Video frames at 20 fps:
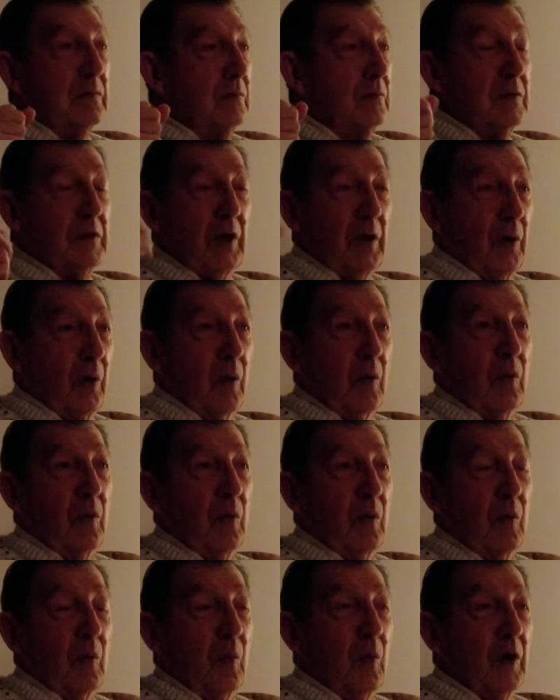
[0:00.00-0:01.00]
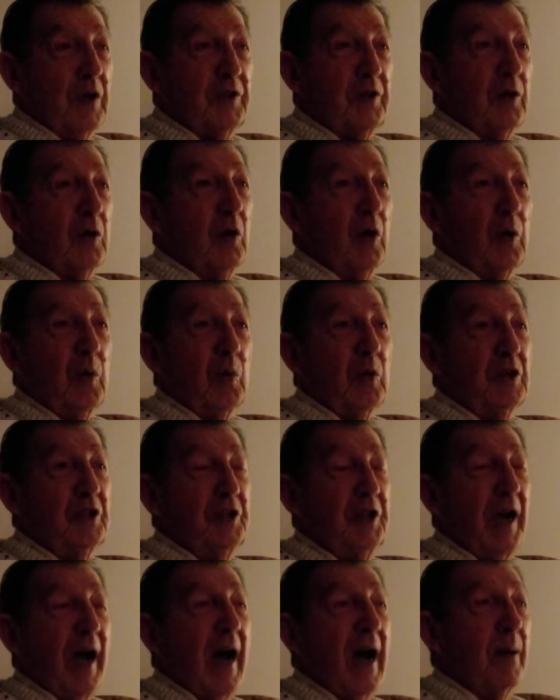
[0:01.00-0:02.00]
you know, when you go to a
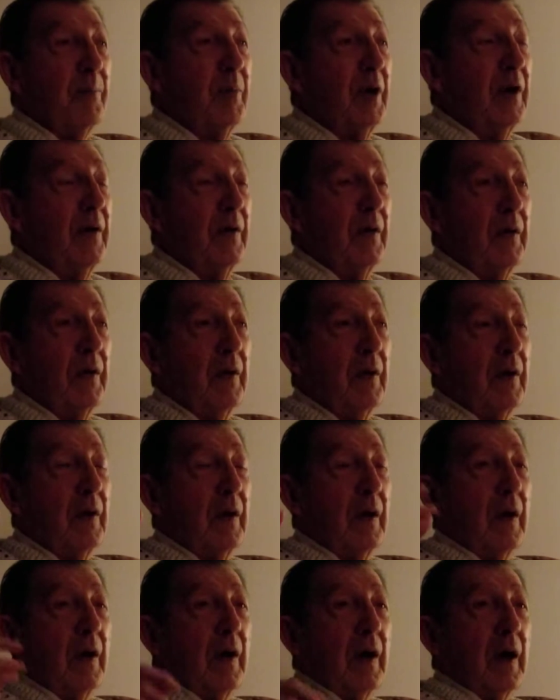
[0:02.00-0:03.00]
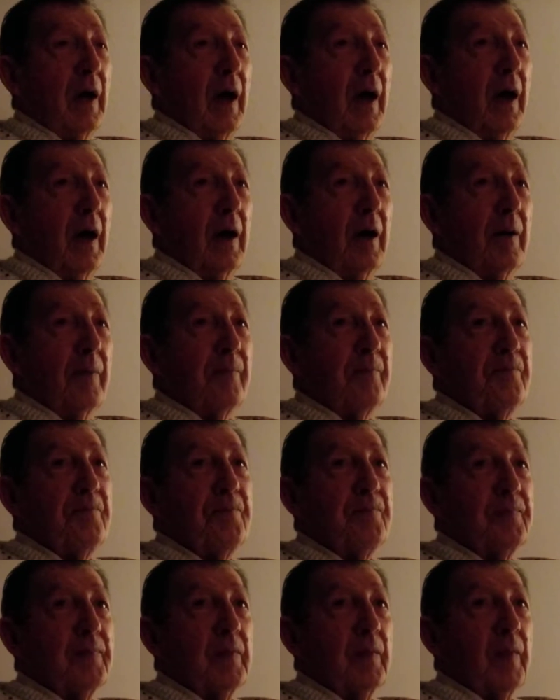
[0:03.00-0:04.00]
job,
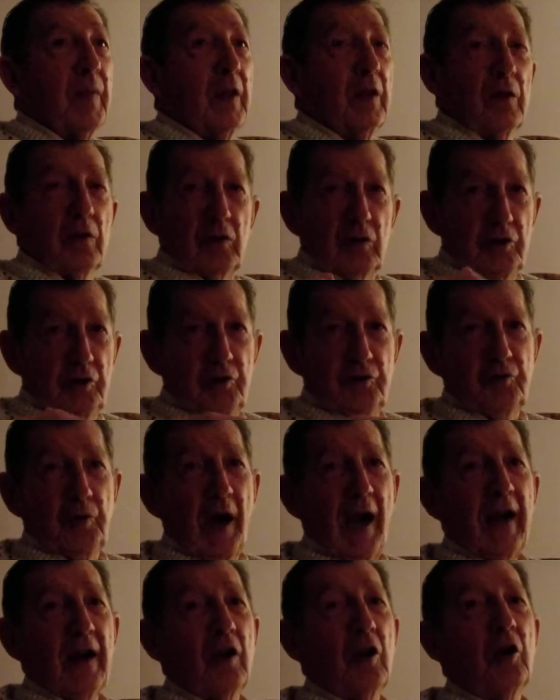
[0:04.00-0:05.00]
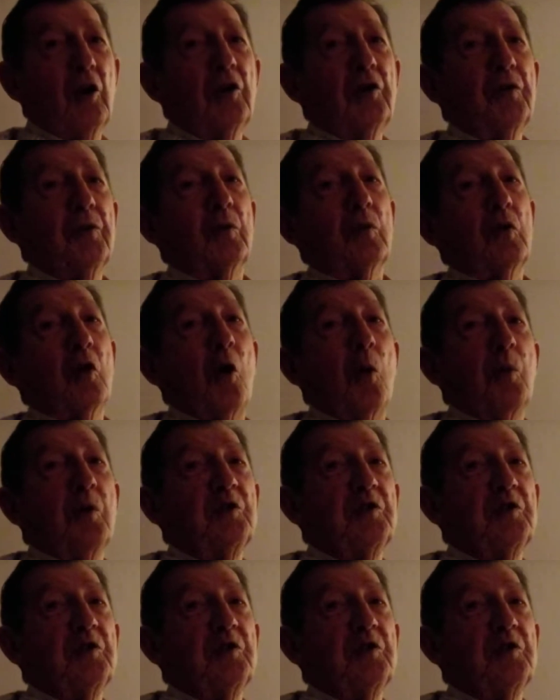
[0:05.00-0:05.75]
you try to learn the ropes.